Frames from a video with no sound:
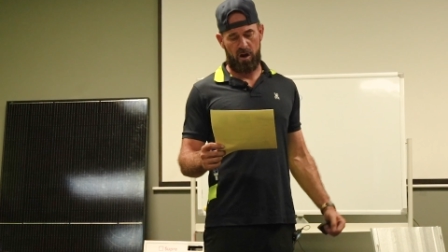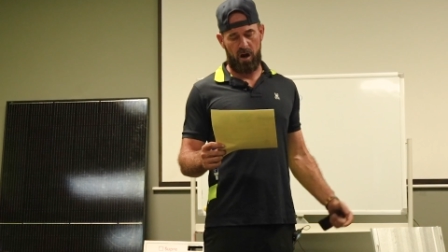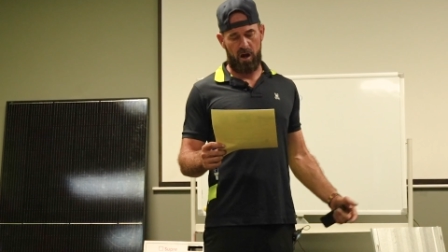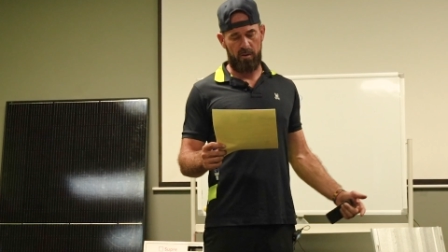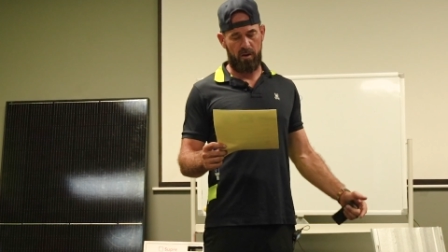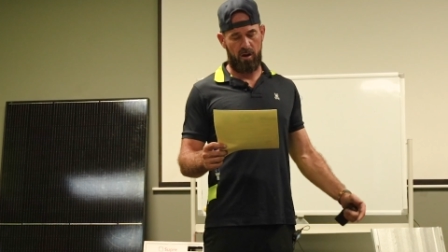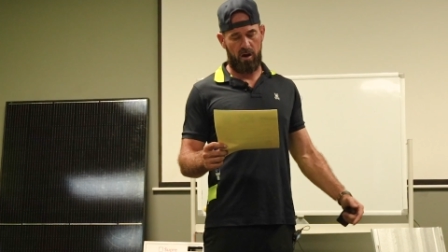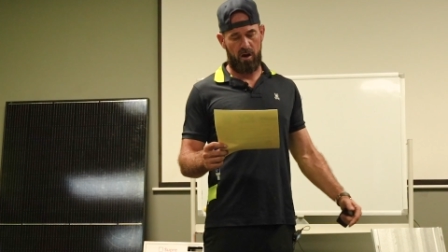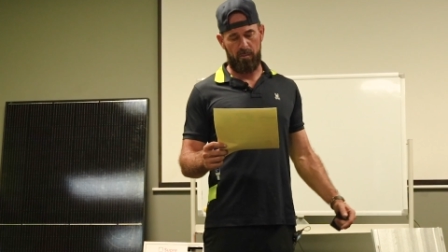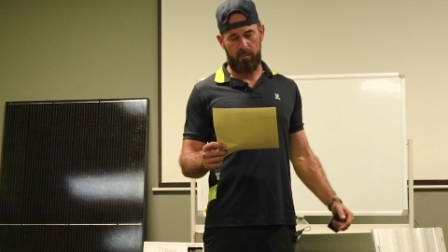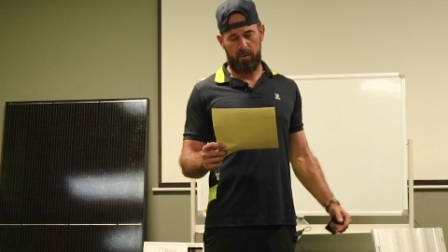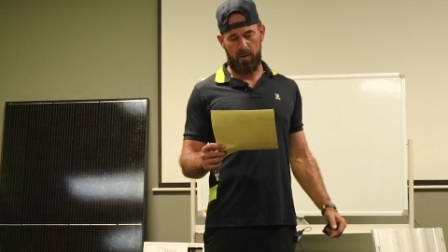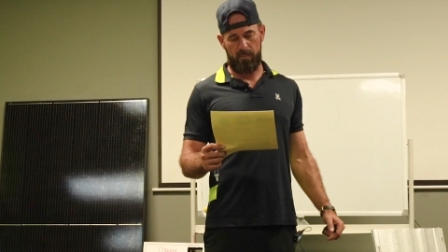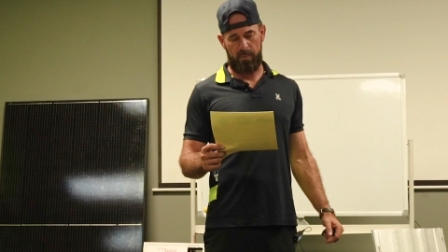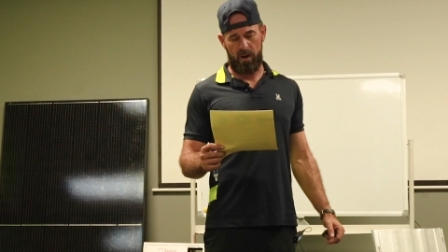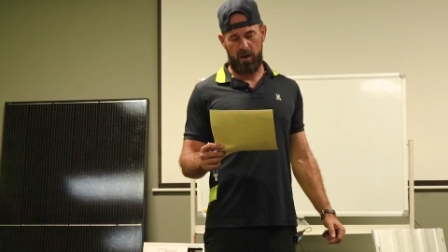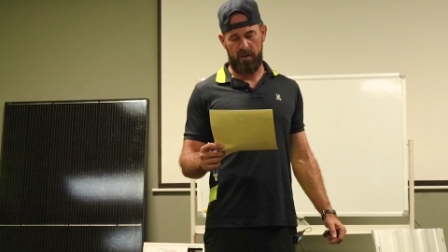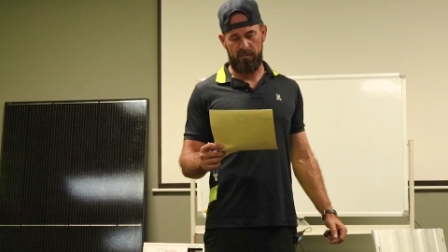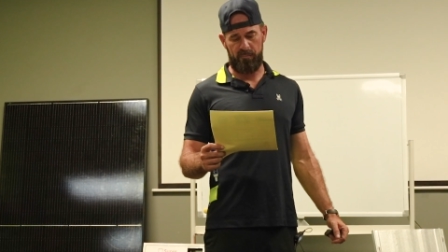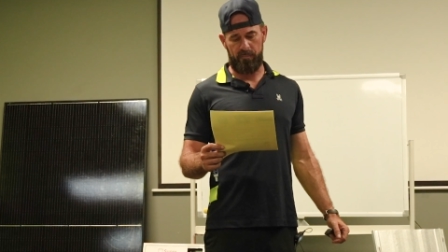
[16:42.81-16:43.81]
On, uh,
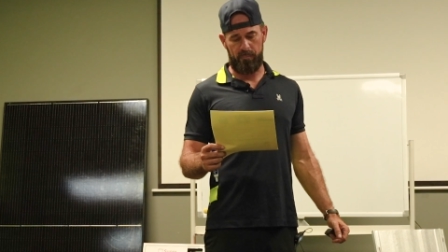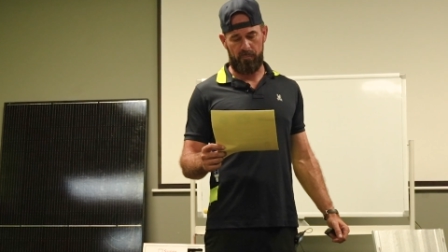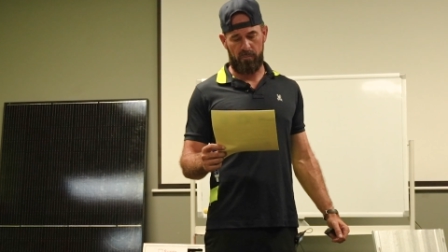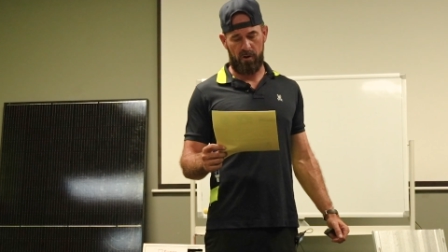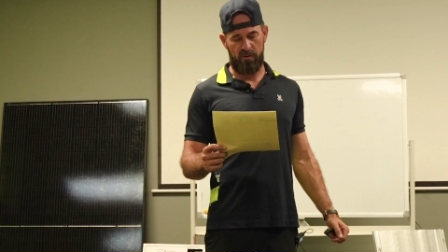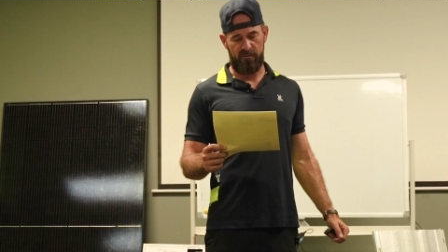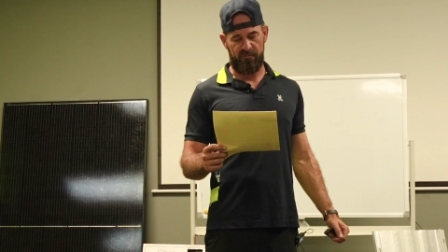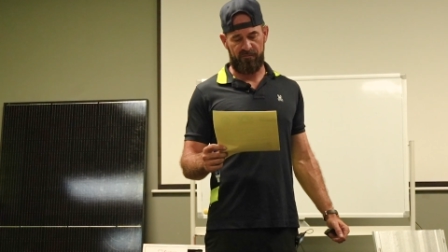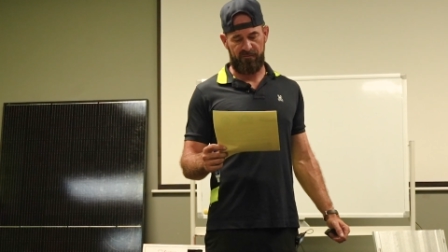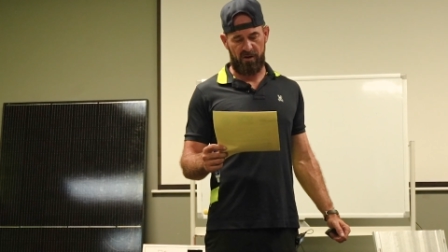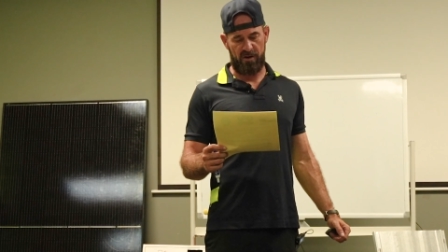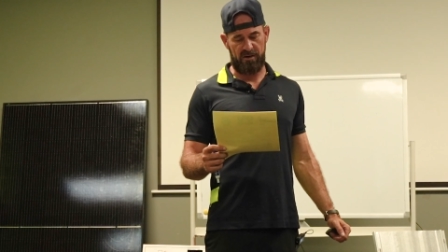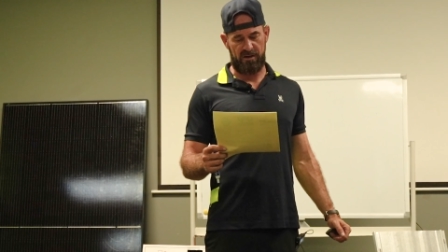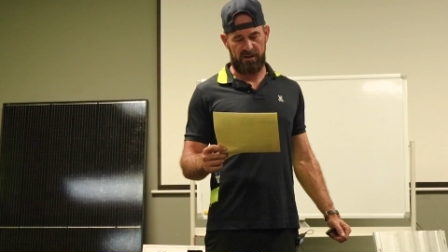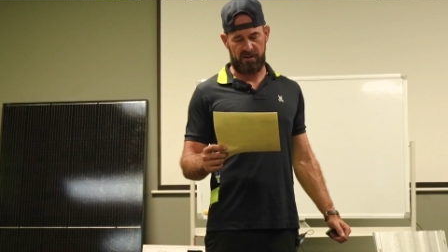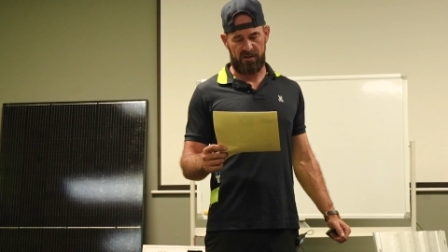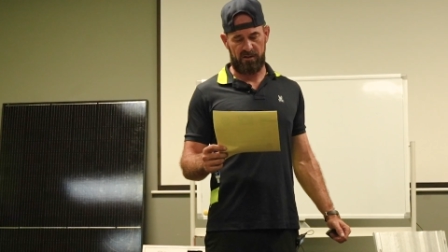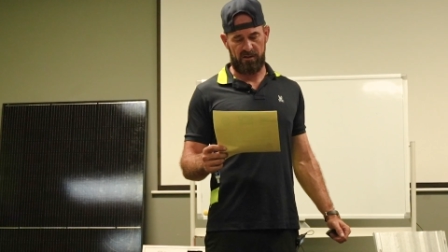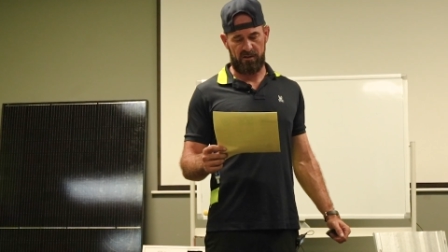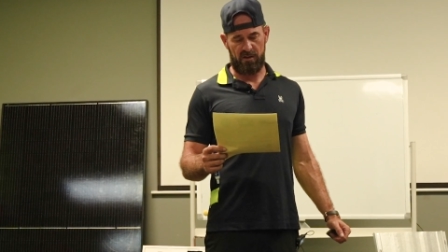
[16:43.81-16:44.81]
upon
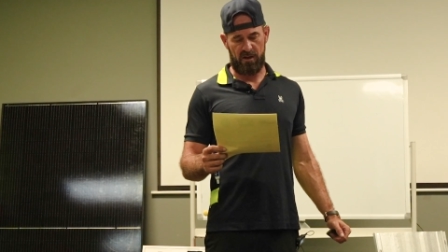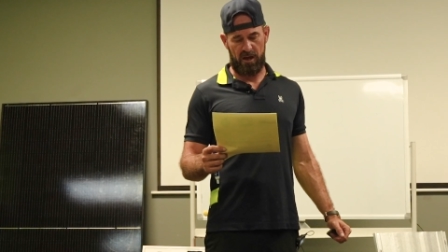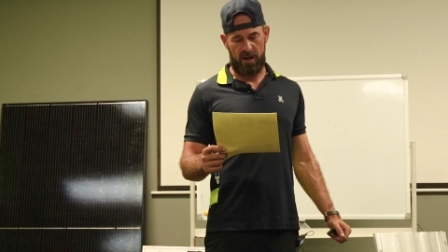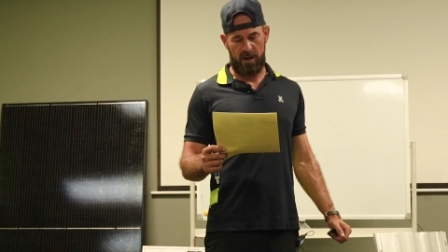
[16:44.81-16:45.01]
funding,